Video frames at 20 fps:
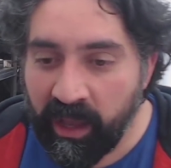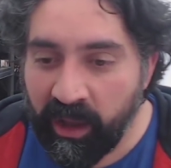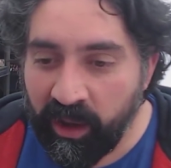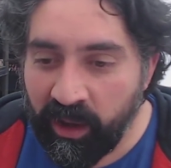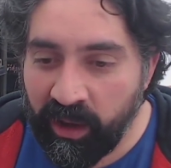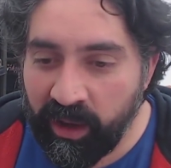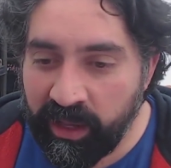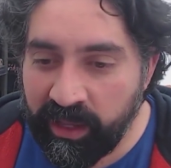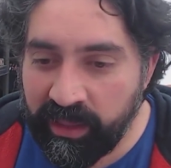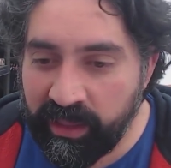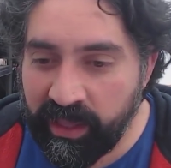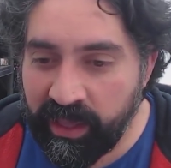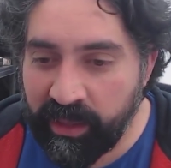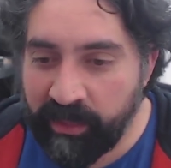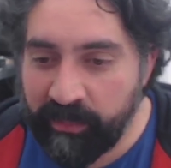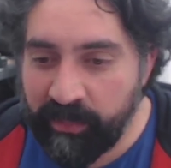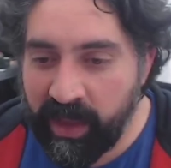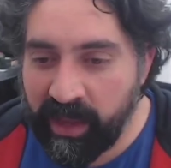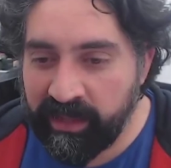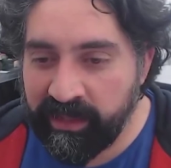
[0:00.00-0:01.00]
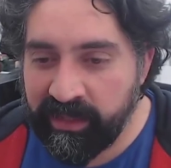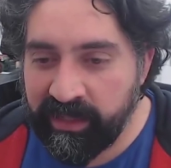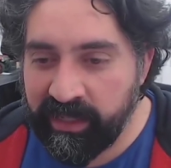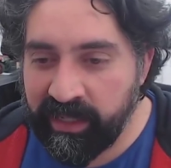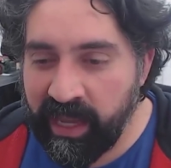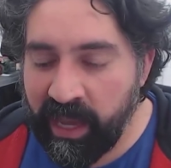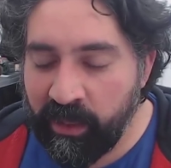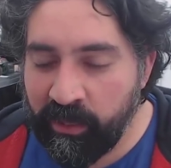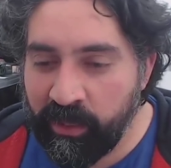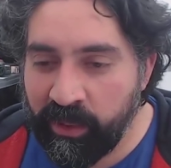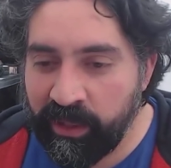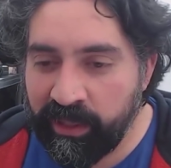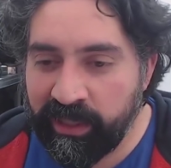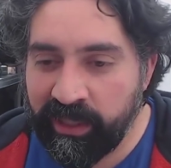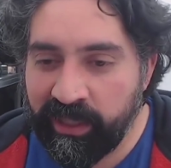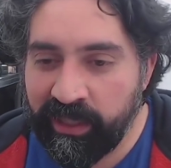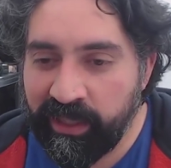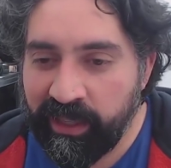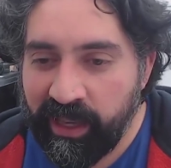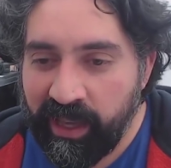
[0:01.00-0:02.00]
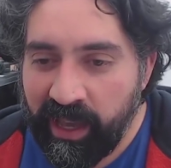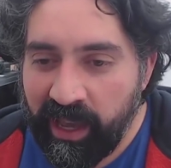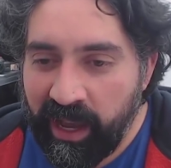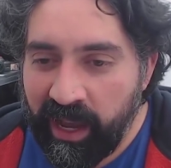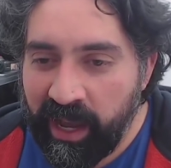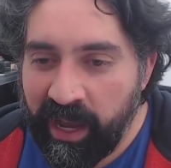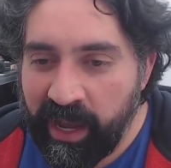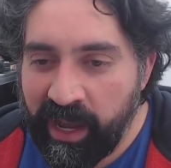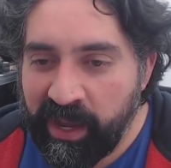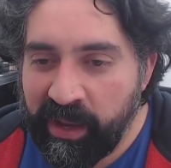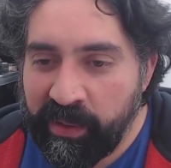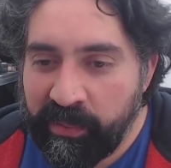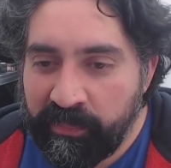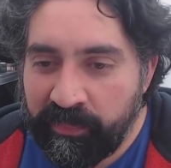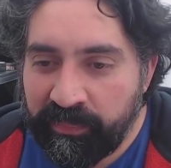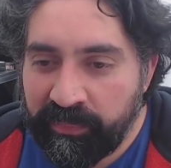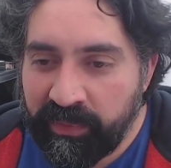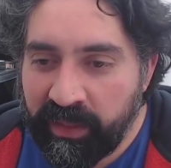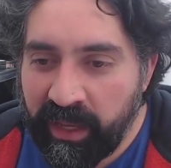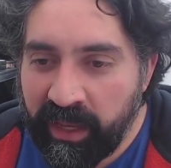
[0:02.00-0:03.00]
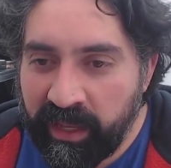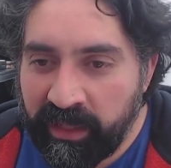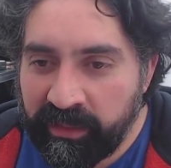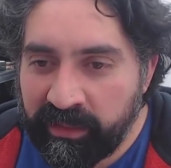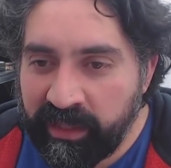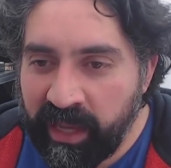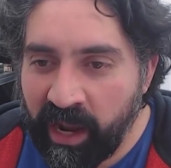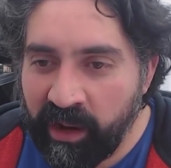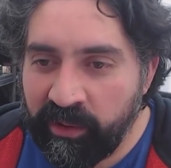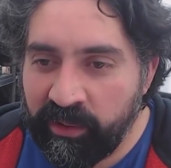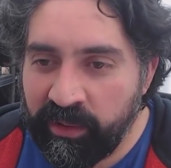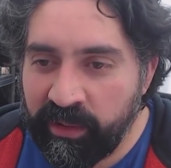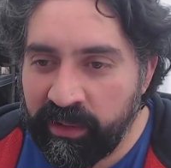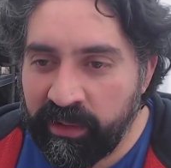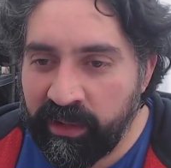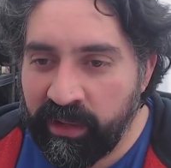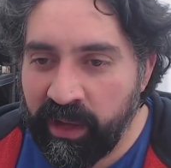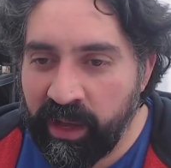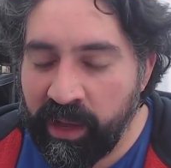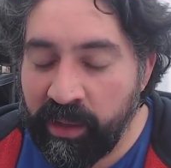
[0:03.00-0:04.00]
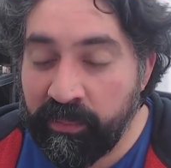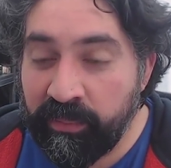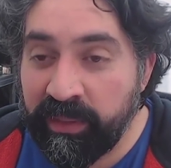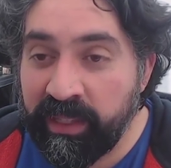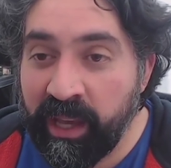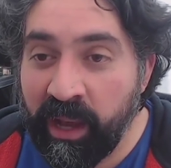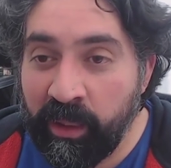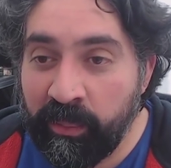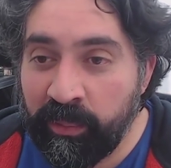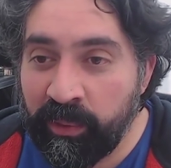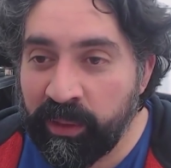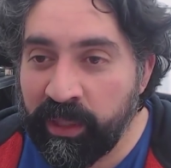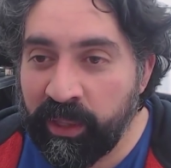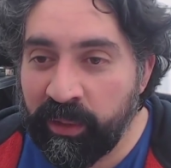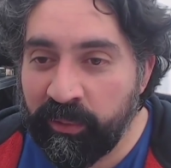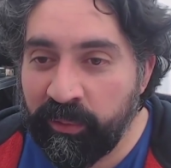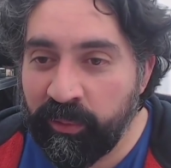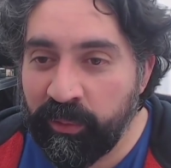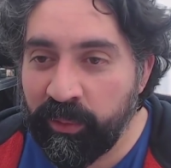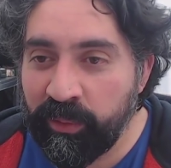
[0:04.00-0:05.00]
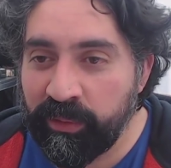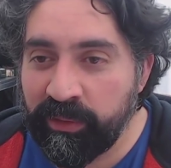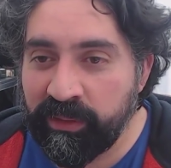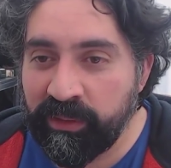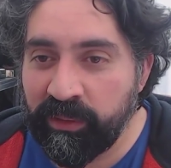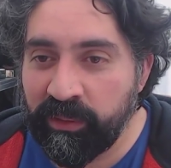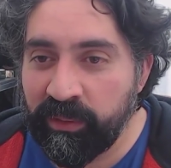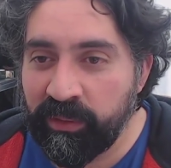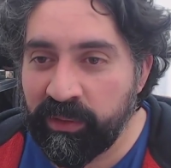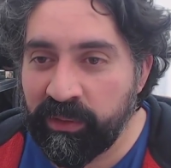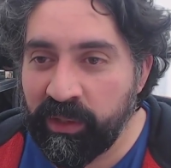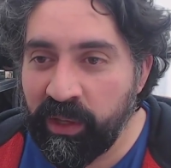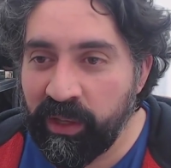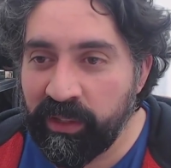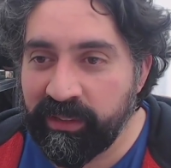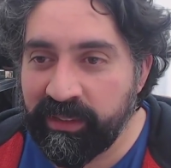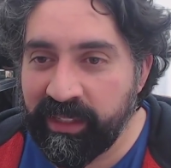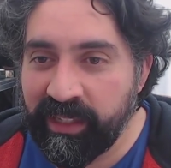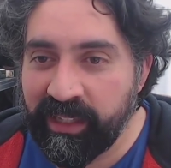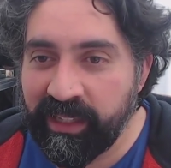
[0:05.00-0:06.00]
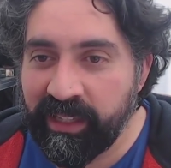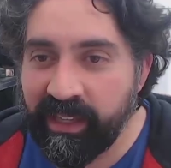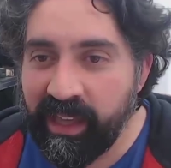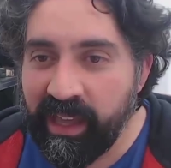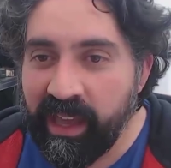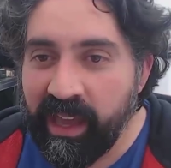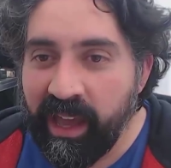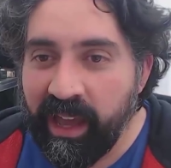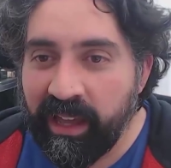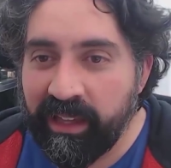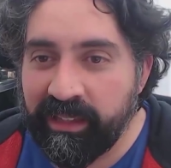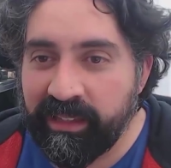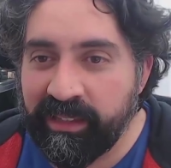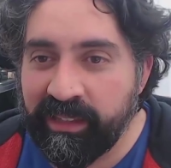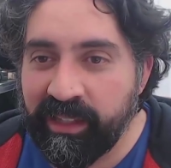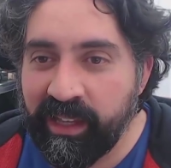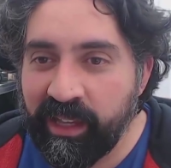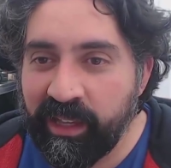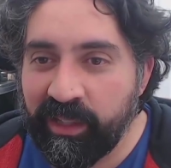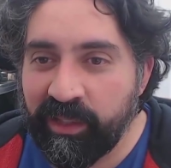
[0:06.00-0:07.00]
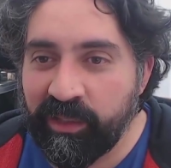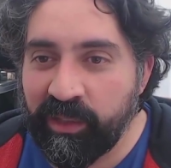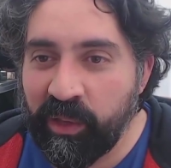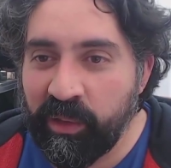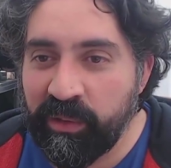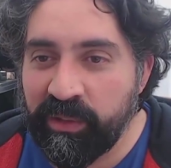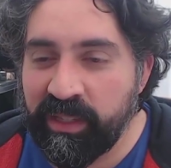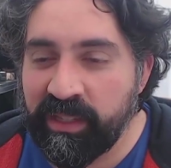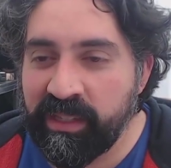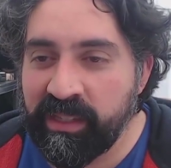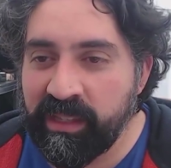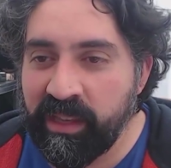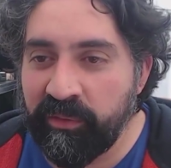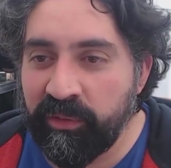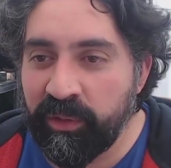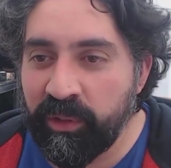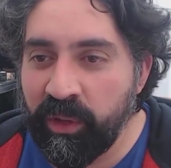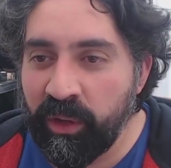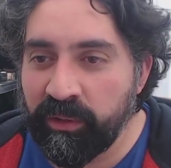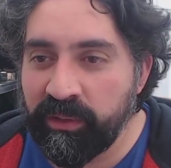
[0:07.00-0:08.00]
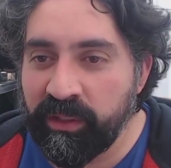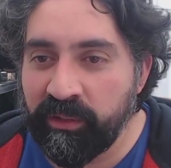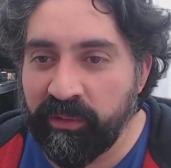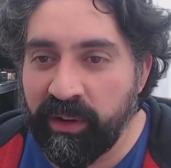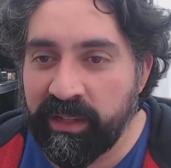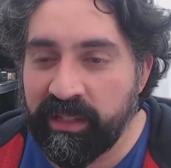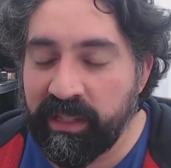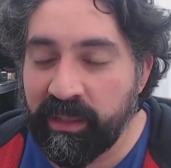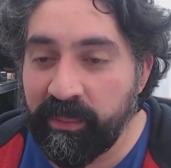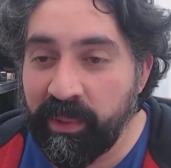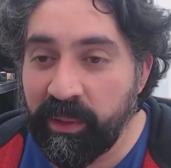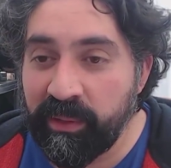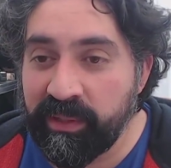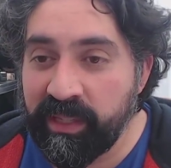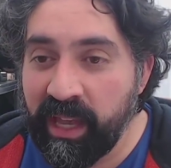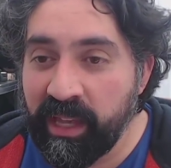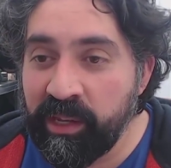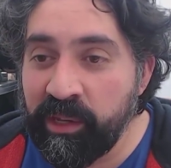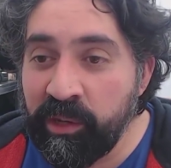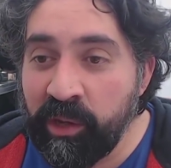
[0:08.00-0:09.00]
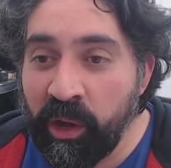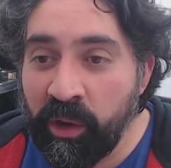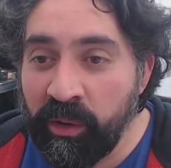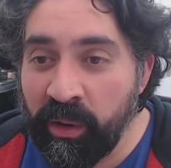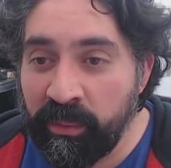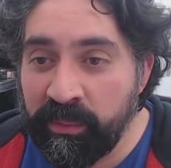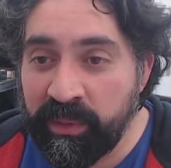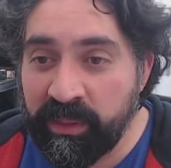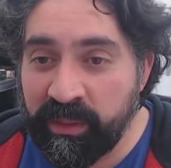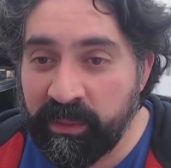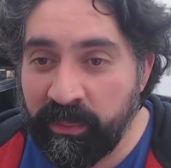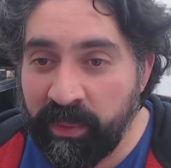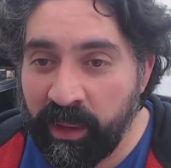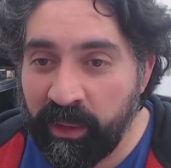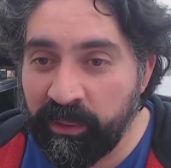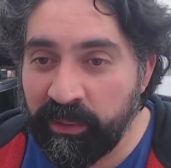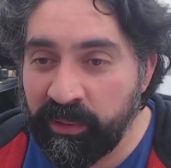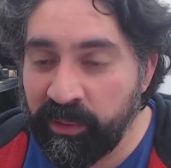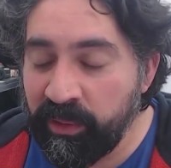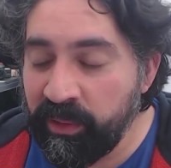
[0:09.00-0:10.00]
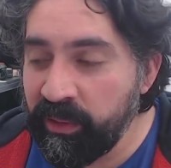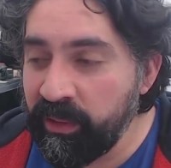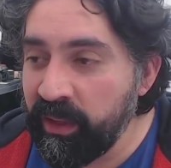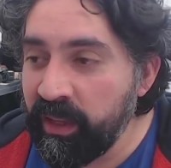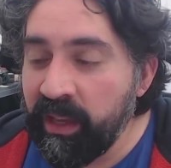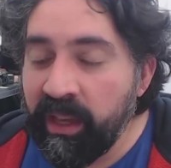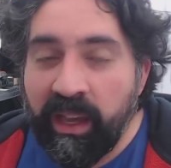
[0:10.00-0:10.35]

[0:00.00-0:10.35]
Hi there, Mandy. How are you? And Karen, yeah, I'm looking forward to starting. Sir Sosa says, have you got to the wrestling belts yet? No, I'm just about to.